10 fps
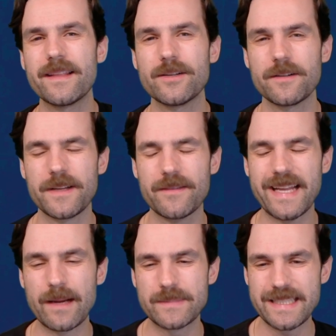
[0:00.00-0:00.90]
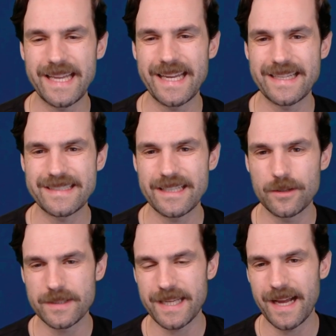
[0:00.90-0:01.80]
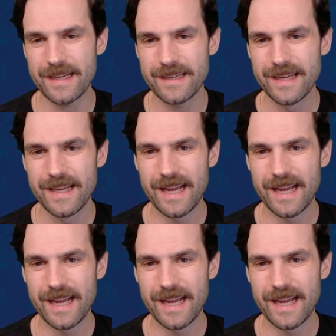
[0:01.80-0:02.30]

though, if you have an empty hand and you attack.